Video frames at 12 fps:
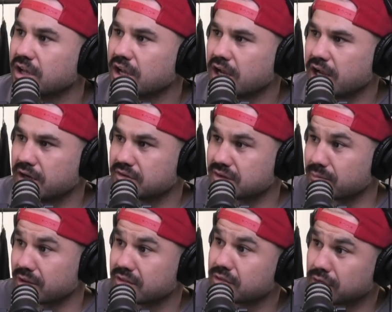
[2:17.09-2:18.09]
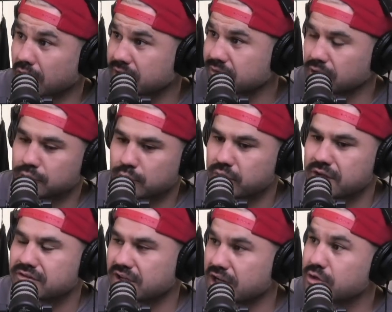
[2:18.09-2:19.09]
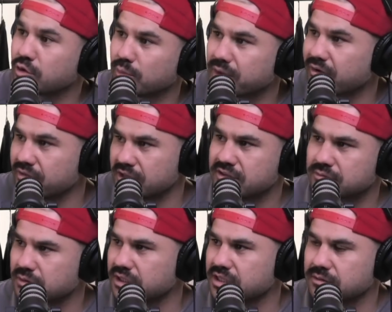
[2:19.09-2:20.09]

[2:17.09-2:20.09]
and some of the little things that he taught me over the years really